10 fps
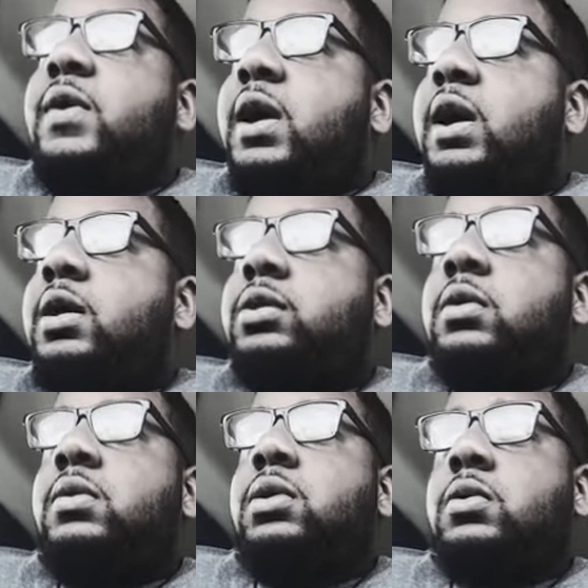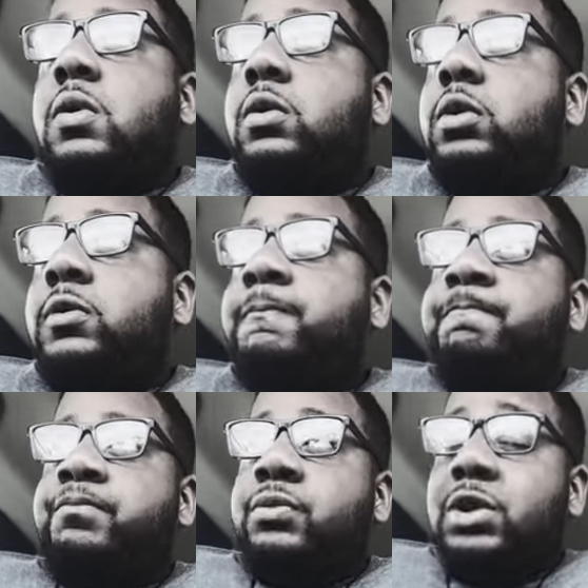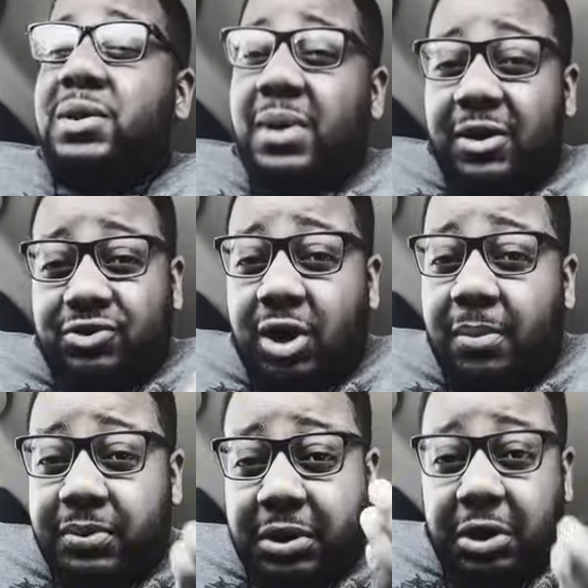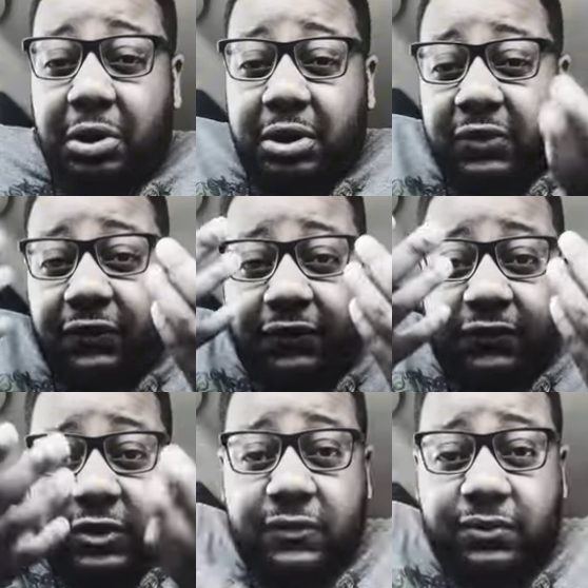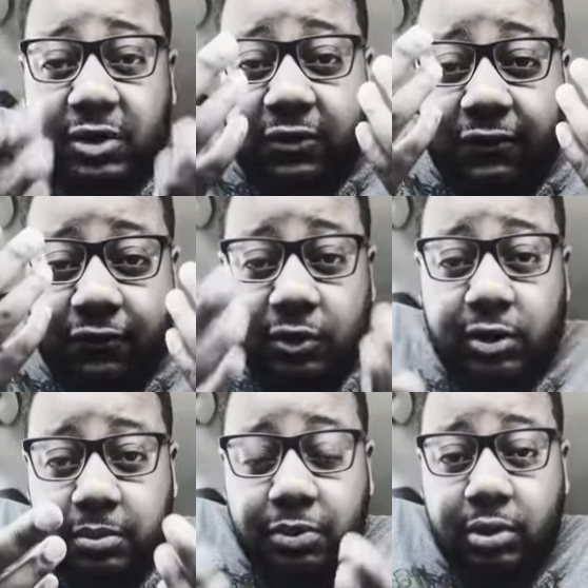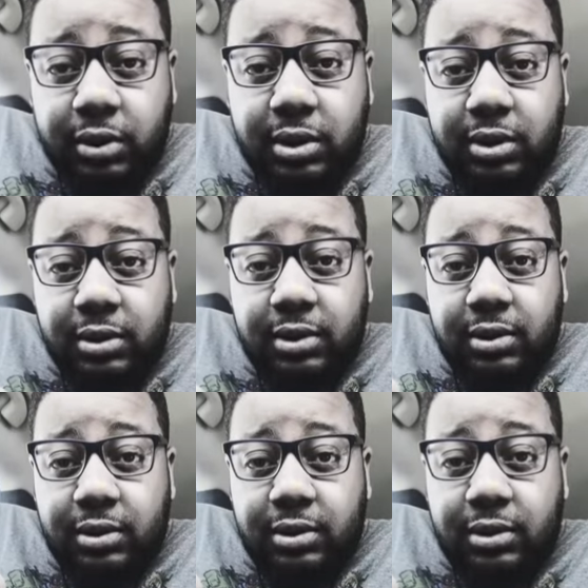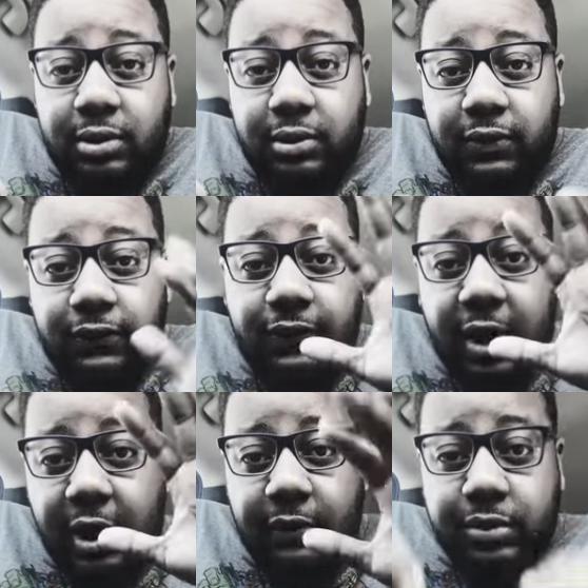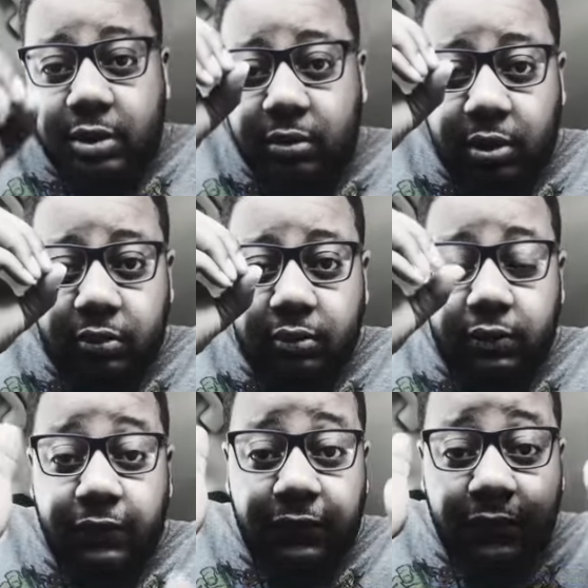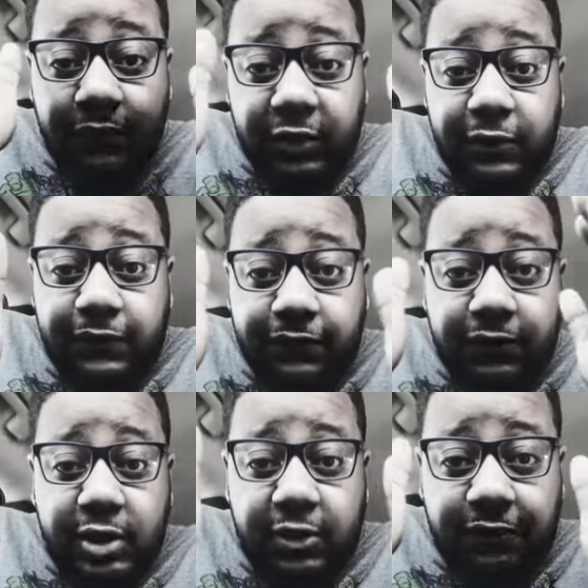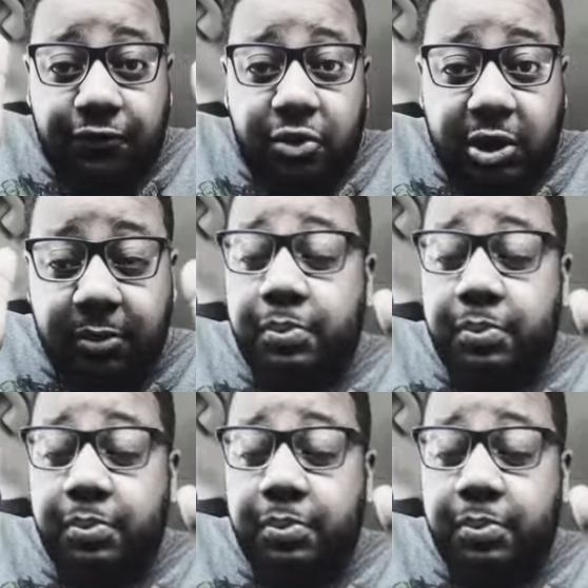had, starting scoring, he dropped nearly fifty freaking points. five zero. fifty freaking